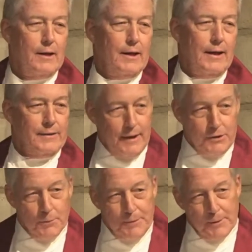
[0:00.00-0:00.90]
And then
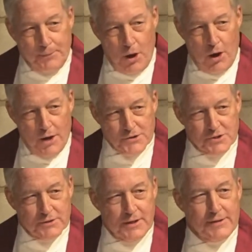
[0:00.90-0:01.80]
there'd be a pause,
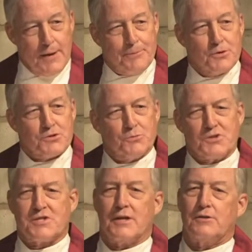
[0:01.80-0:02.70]
and then that person would
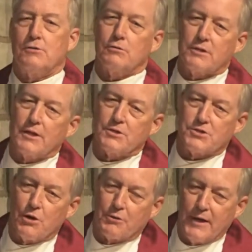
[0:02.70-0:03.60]
say, do you think it's
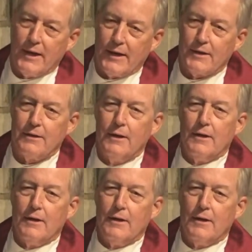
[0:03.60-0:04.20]
okay